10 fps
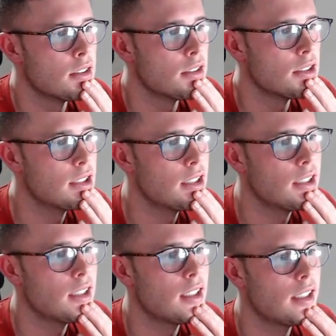
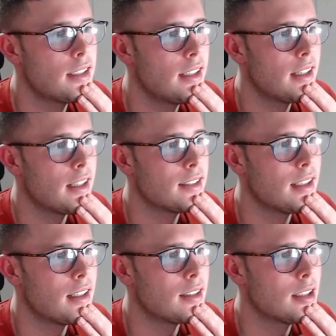Ah, oh, let's hit that
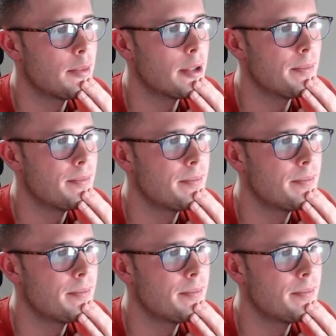10. Come on.